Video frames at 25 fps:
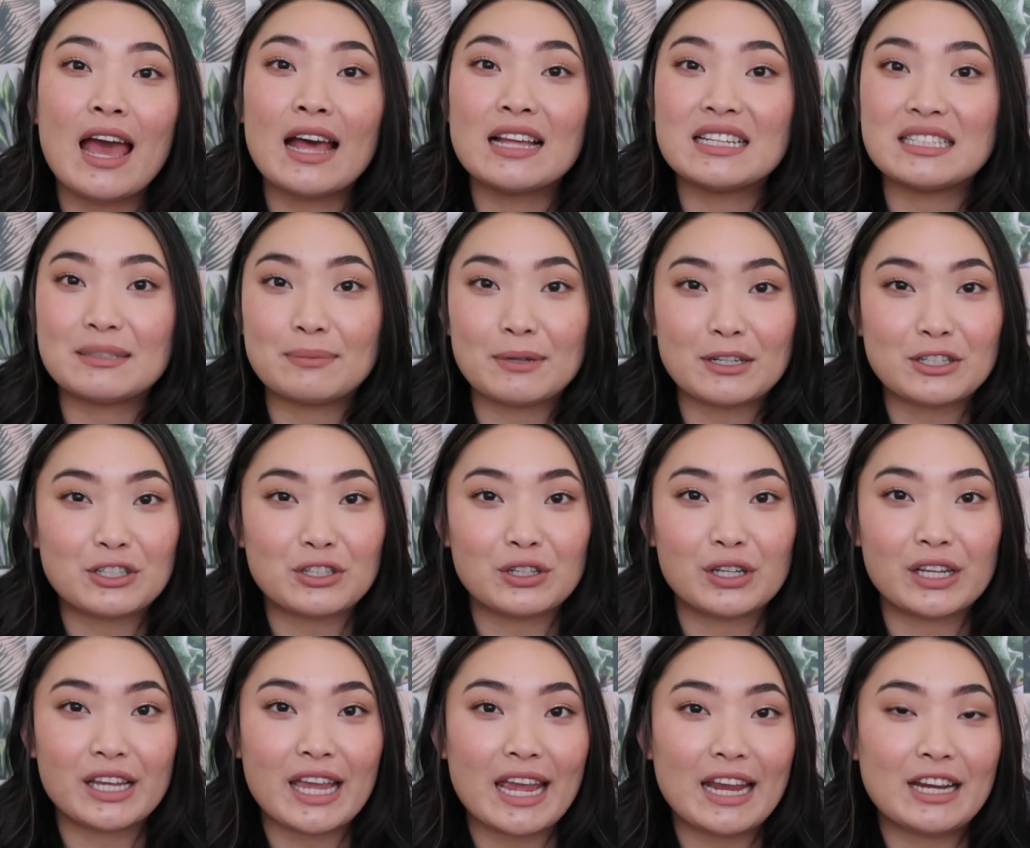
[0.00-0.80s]

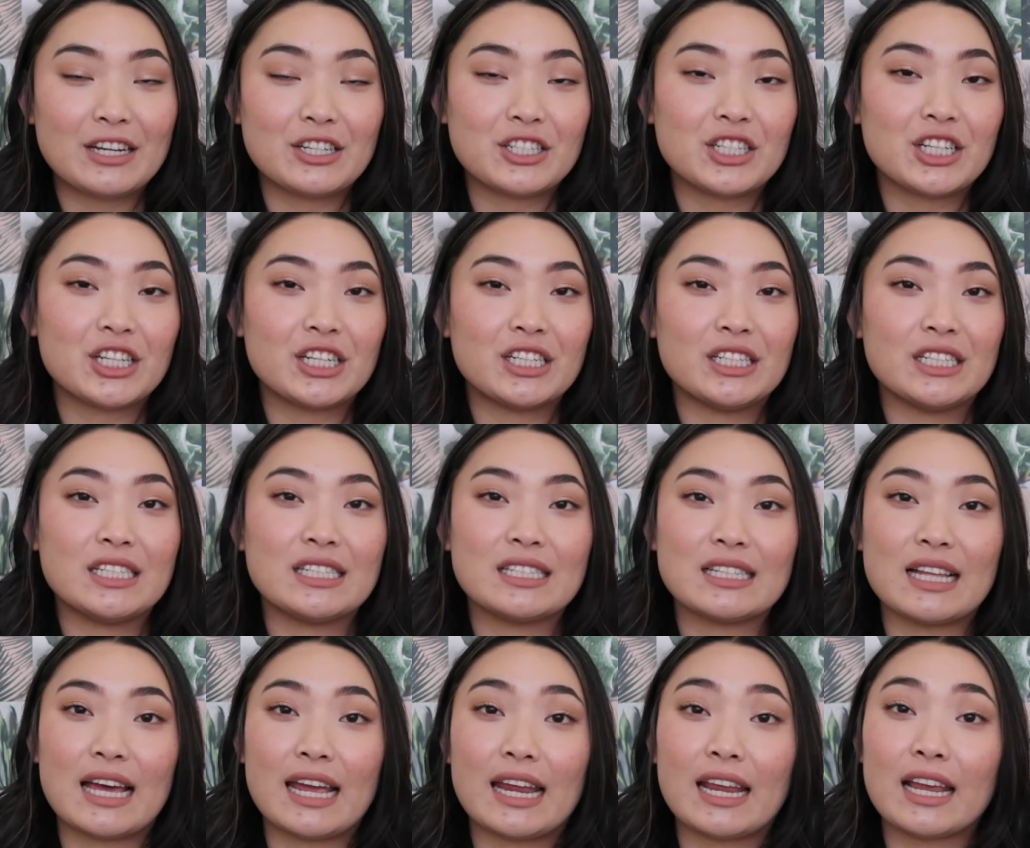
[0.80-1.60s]
special
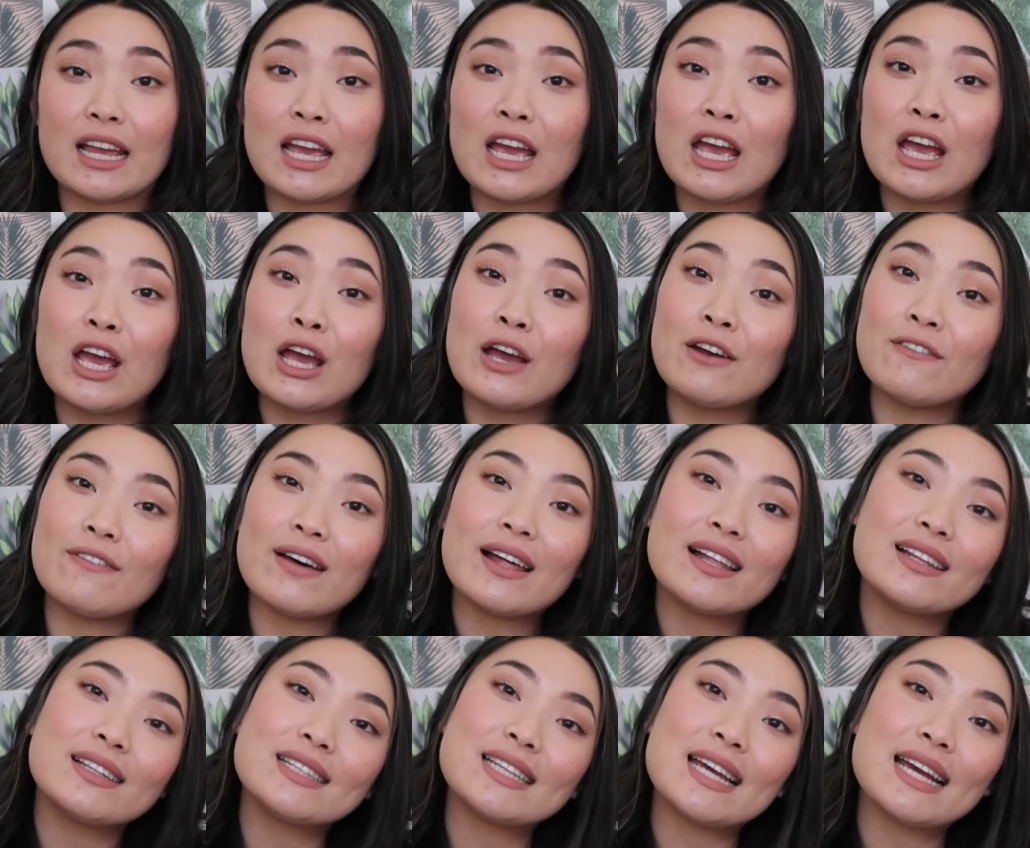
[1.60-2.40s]
occasions like
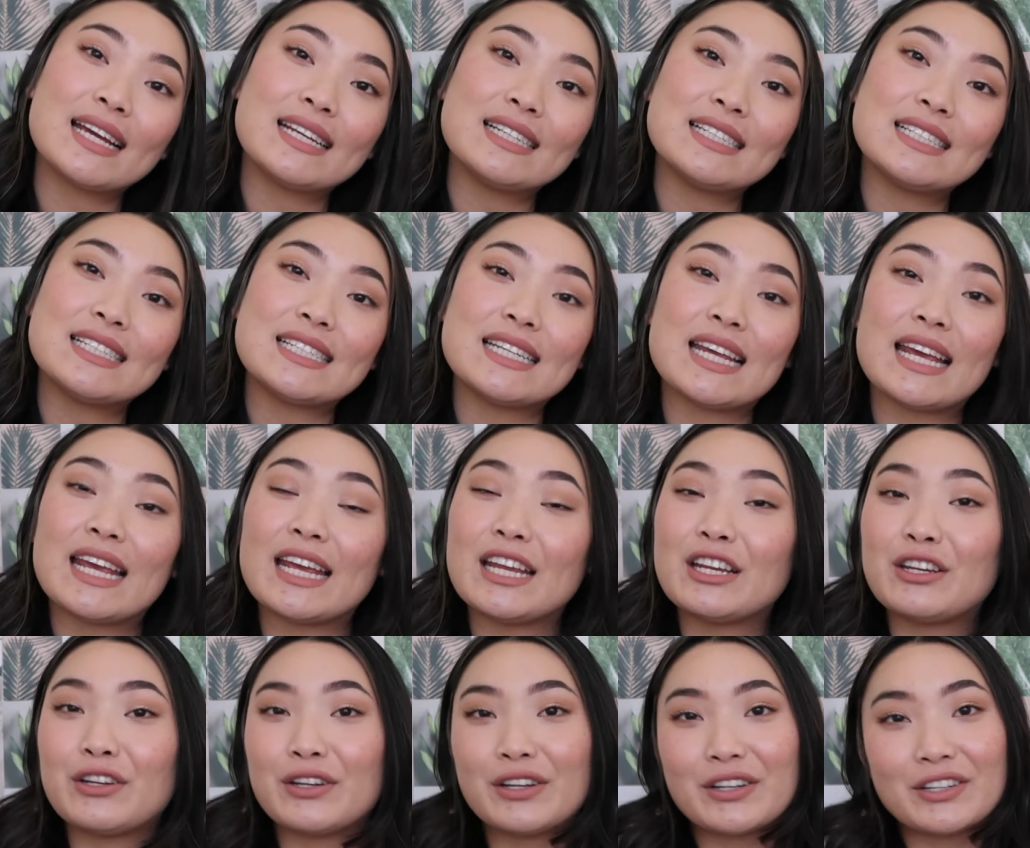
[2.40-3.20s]
Valentine's
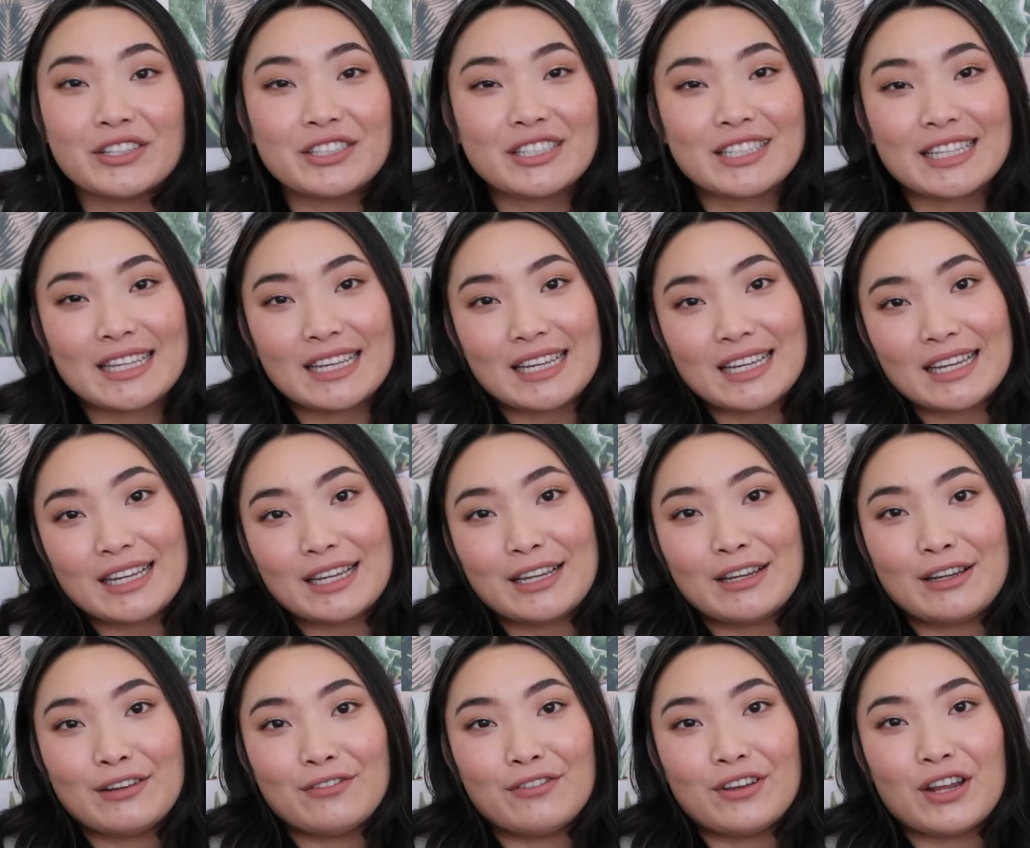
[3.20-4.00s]
Day, New Year's
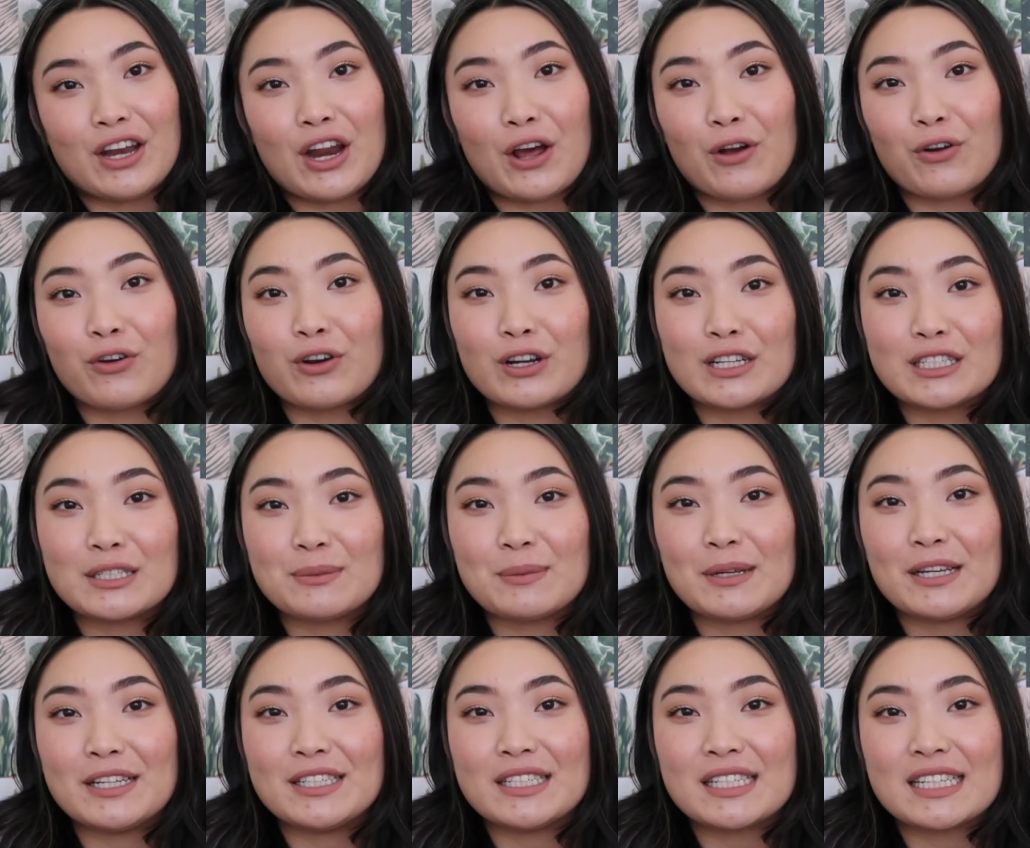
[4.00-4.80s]
Eve, you know,
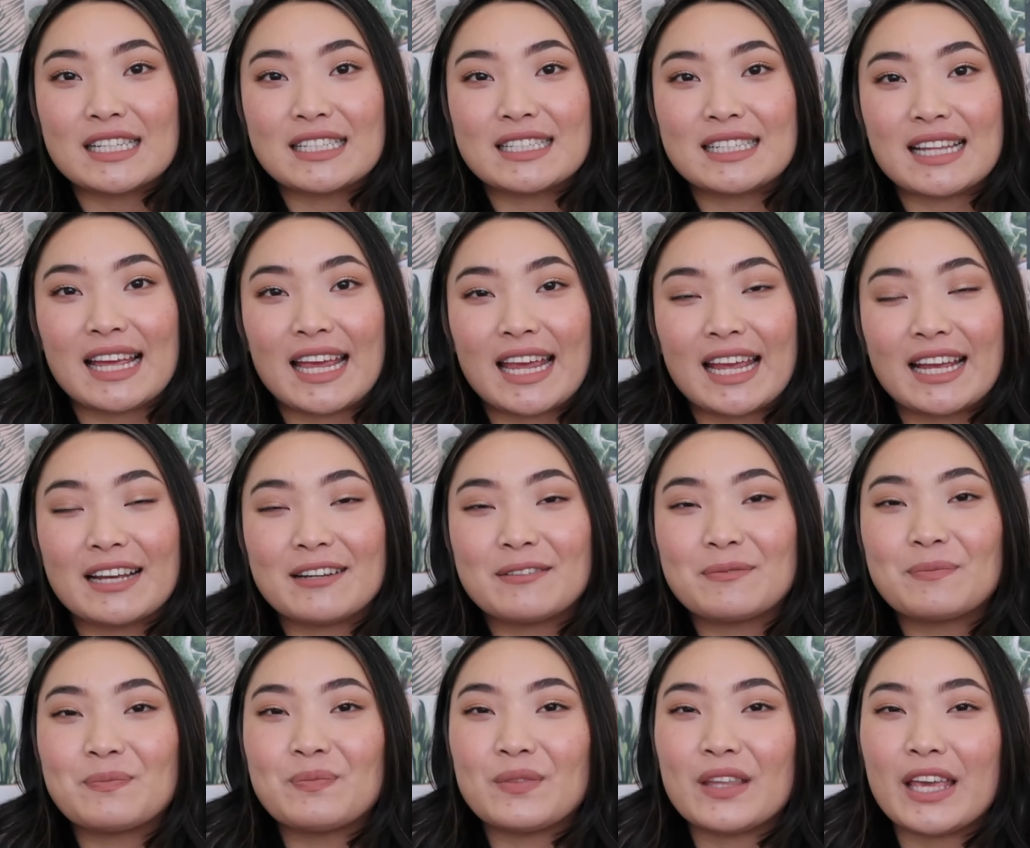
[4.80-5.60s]
Christmas, because like
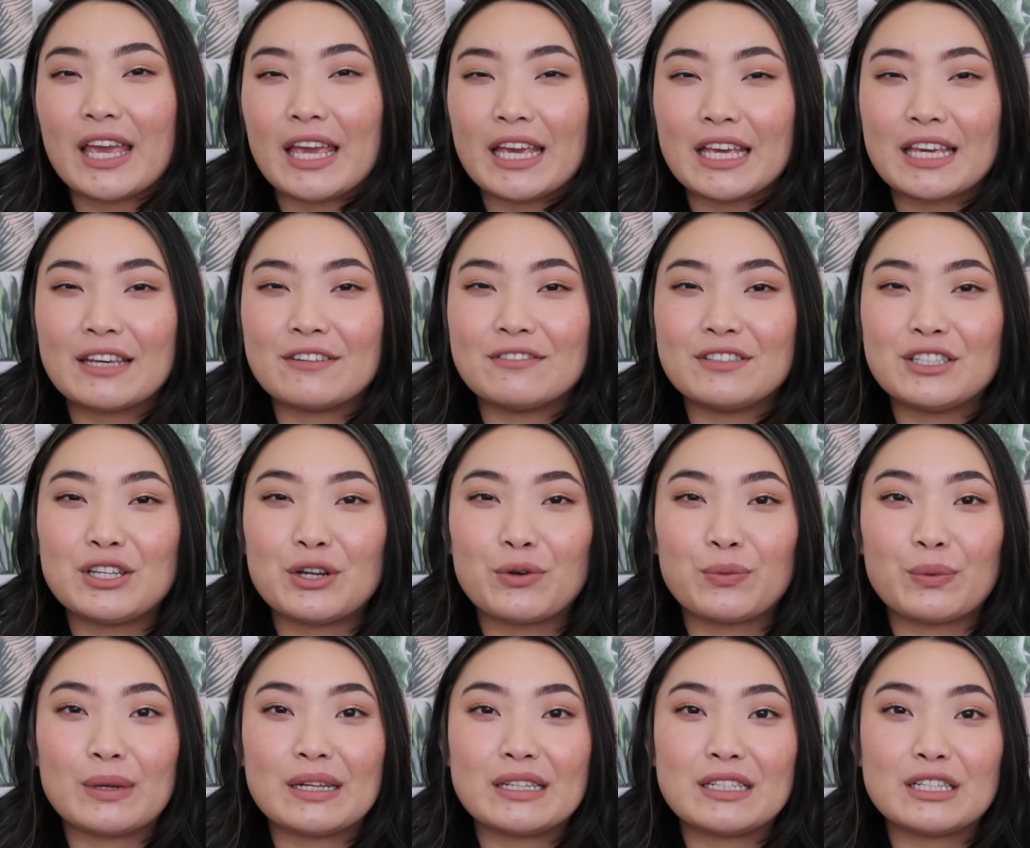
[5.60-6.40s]
it gives
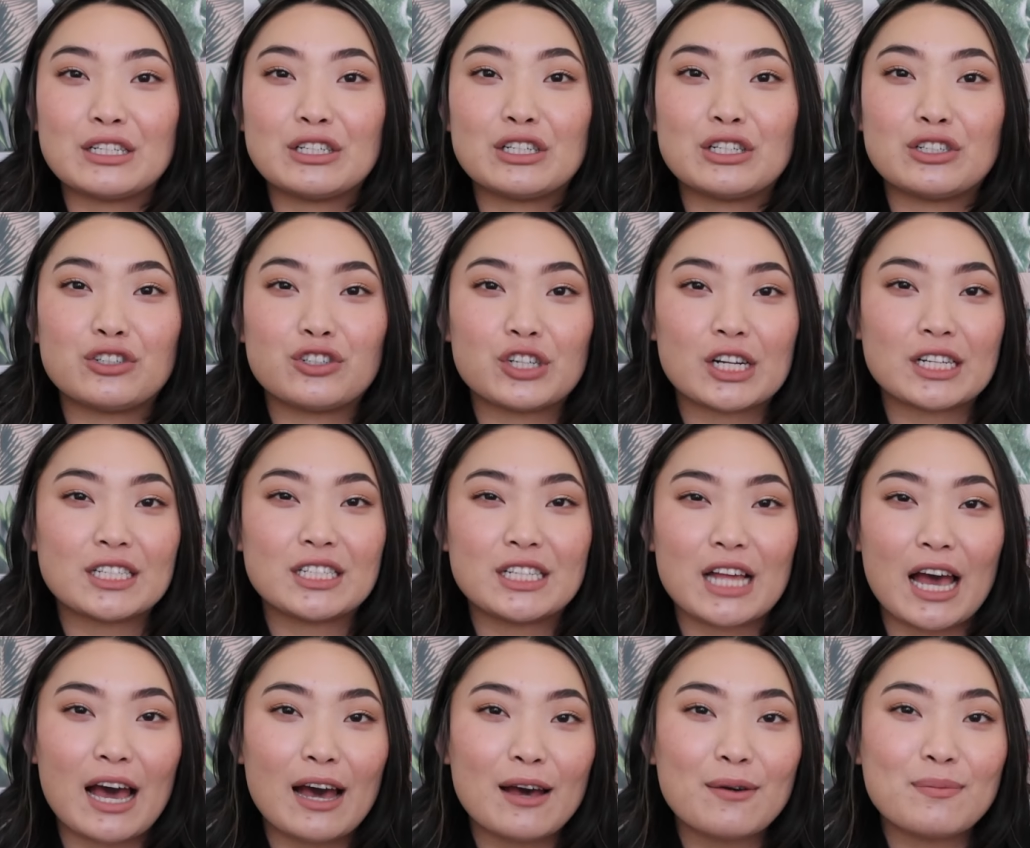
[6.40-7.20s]
you a reason to dress
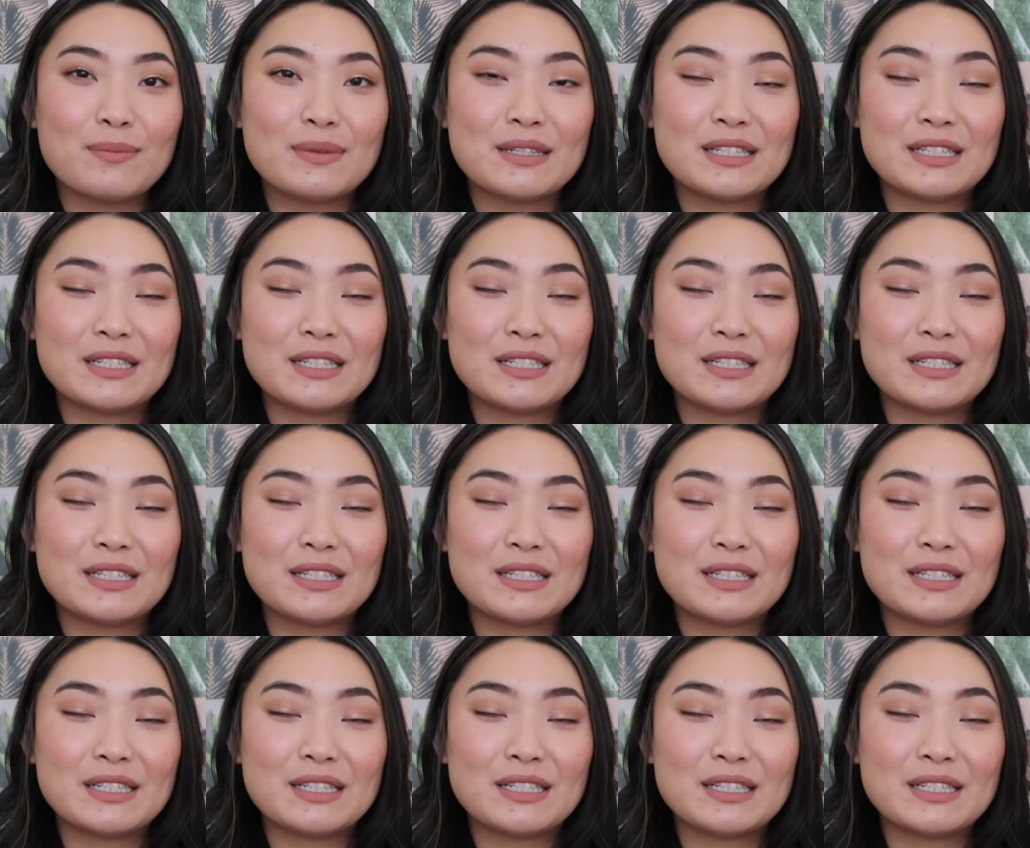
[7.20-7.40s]
up.